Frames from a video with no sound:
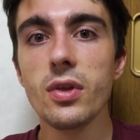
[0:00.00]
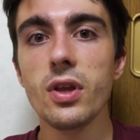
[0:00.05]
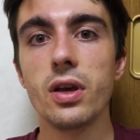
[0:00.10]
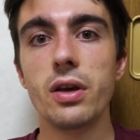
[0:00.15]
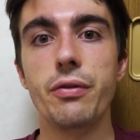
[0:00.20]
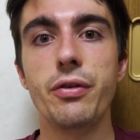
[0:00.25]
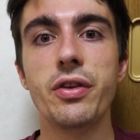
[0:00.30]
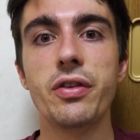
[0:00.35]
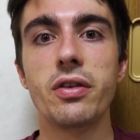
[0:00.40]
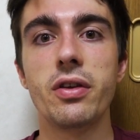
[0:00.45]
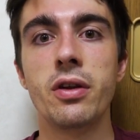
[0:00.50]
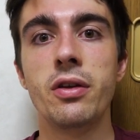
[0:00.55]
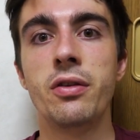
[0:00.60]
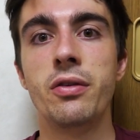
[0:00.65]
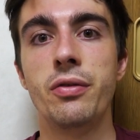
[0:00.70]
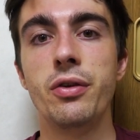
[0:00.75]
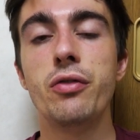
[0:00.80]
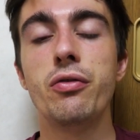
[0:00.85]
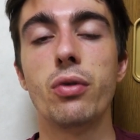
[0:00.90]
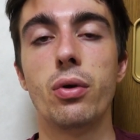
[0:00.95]
If it's an
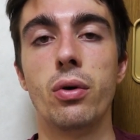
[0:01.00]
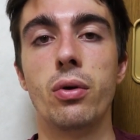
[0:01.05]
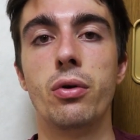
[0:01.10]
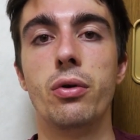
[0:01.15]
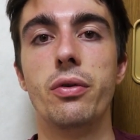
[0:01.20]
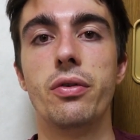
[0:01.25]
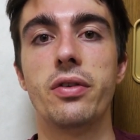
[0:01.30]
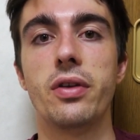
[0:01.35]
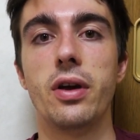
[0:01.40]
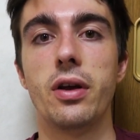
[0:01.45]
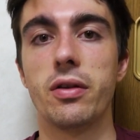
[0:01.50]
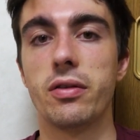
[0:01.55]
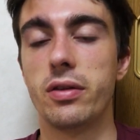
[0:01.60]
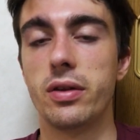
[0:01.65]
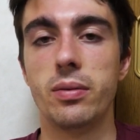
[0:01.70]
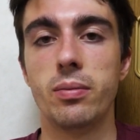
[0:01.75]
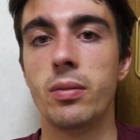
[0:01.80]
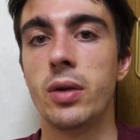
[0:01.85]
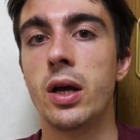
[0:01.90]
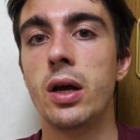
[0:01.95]
individual who
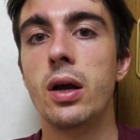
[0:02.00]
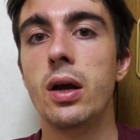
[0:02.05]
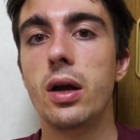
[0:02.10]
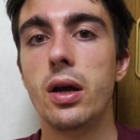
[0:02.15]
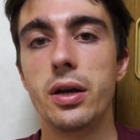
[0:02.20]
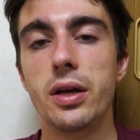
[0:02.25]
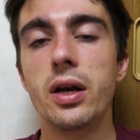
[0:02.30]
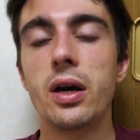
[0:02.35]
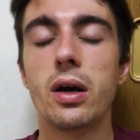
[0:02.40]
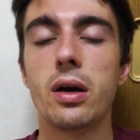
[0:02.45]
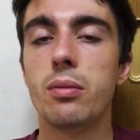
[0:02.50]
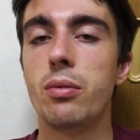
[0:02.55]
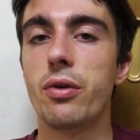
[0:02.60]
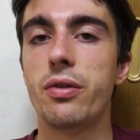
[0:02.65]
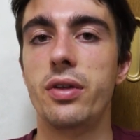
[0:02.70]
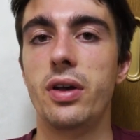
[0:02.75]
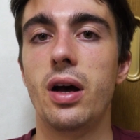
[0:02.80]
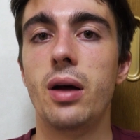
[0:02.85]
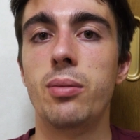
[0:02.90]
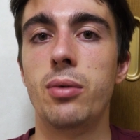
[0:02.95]
says, yeah, I
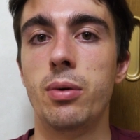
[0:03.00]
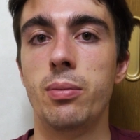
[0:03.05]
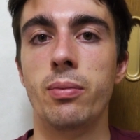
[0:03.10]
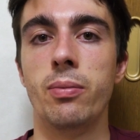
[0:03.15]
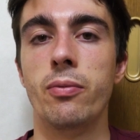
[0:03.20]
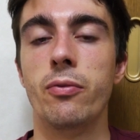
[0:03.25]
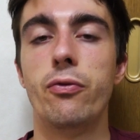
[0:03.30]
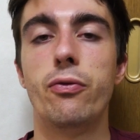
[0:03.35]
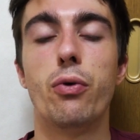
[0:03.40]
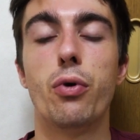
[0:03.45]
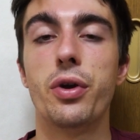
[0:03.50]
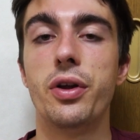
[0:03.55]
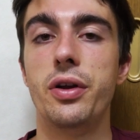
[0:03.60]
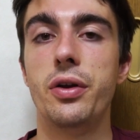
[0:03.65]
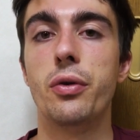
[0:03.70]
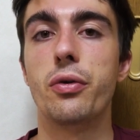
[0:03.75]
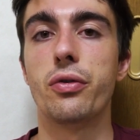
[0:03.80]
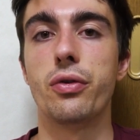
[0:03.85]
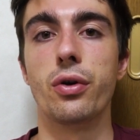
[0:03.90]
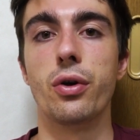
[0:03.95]
bought the album 40
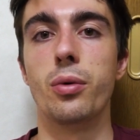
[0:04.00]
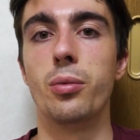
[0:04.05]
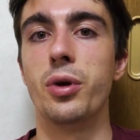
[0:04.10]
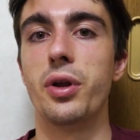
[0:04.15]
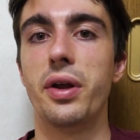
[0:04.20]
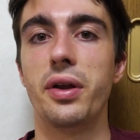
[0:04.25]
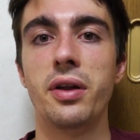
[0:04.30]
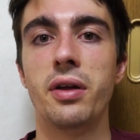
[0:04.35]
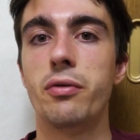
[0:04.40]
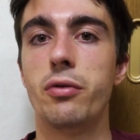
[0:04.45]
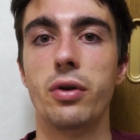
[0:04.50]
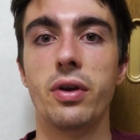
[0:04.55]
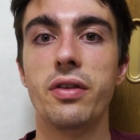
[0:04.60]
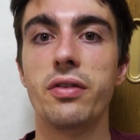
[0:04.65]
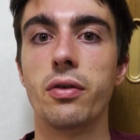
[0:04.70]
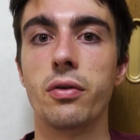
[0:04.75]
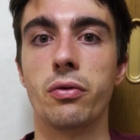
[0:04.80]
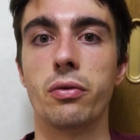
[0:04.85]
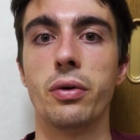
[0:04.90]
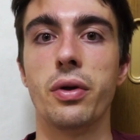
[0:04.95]
years ago, but I never
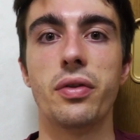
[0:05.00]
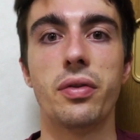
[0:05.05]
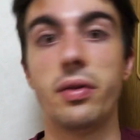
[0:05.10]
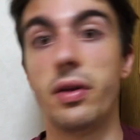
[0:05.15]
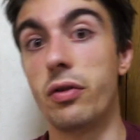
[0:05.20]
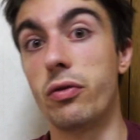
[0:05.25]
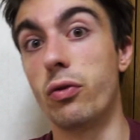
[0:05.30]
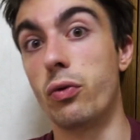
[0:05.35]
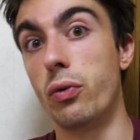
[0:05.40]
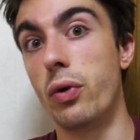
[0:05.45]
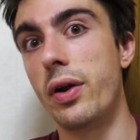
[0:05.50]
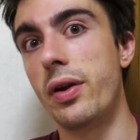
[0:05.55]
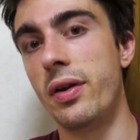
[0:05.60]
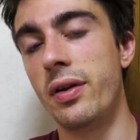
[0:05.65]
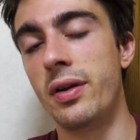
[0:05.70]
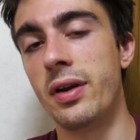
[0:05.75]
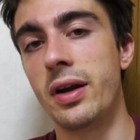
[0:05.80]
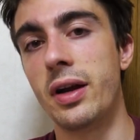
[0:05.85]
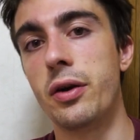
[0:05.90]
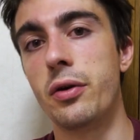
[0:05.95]
listened to it, that's a great
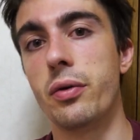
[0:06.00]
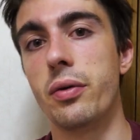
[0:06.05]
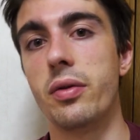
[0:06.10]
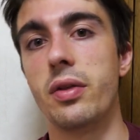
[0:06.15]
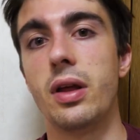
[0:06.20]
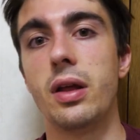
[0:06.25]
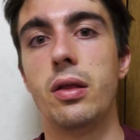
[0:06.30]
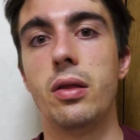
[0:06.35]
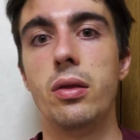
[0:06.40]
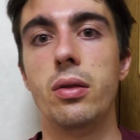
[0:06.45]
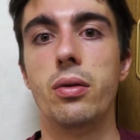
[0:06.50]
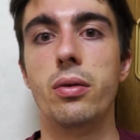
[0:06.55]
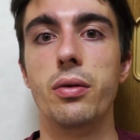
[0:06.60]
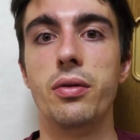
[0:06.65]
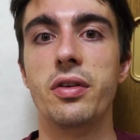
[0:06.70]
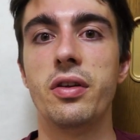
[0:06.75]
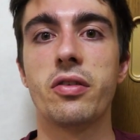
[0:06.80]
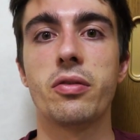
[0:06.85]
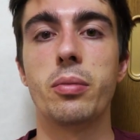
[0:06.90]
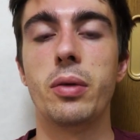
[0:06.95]
indicator that the
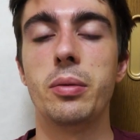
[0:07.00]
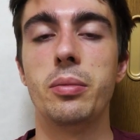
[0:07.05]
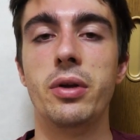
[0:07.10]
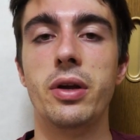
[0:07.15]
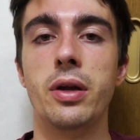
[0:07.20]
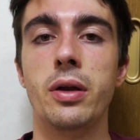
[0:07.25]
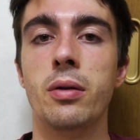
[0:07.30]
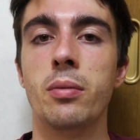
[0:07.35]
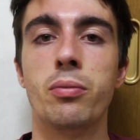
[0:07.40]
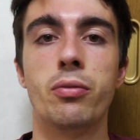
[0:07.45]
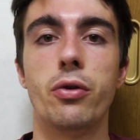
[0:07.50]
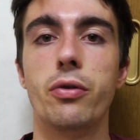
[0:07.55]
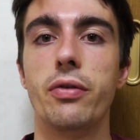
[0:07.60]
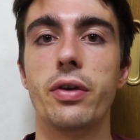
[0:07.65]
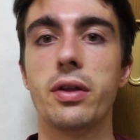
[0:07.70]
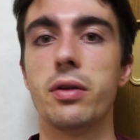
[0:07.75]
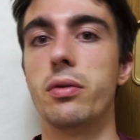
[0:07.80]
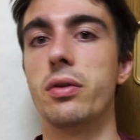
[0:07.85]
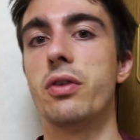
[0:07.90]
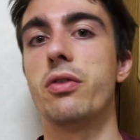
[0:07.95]
disc might be in
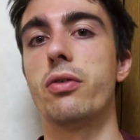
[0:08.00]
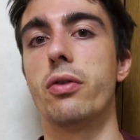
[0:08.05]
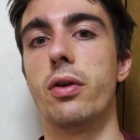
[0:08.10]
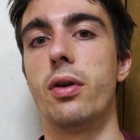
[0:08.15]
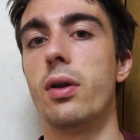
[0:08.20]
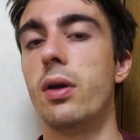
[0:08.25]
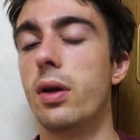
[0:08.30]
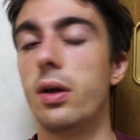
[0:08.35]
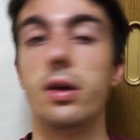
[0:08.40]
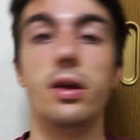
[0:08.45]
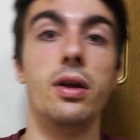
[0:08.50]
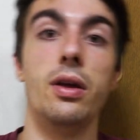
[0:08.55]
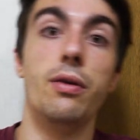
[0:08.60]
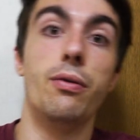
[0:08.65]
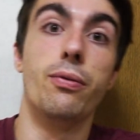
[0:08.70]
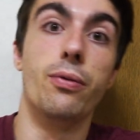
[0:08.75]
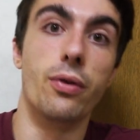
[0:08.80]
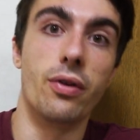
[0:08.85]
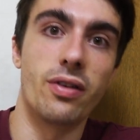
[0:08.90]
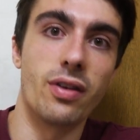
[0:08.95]
perfect condition,
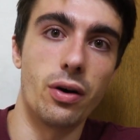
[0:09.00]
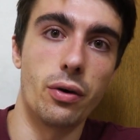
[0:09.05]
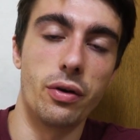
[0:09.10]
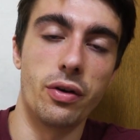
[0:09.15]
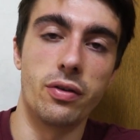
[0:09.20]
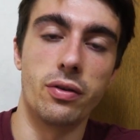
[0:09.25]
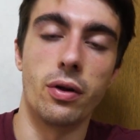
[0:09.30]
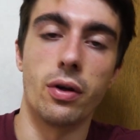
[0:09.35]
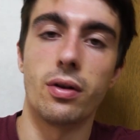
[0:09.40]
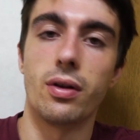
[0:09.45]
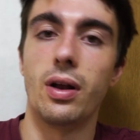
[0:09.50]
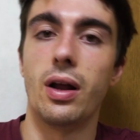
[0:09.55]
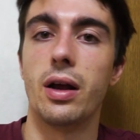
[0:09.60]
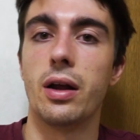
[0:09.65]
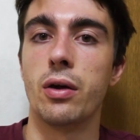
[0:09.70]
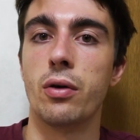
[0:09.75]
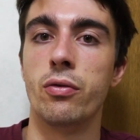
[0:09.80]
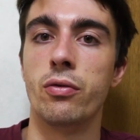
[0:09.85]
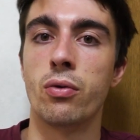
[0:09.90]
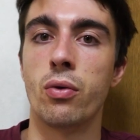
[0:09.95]
if the seller is not
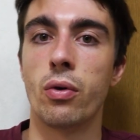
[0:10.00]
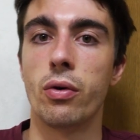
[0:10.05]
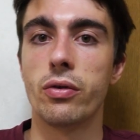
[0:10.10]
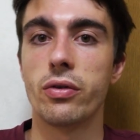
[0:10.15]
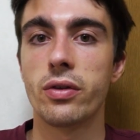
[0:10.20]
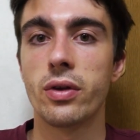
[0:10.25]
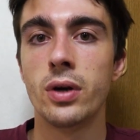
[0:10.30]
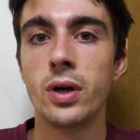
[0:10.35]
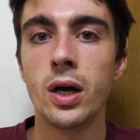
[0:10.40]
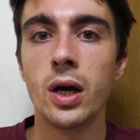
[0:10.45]
lying, of course.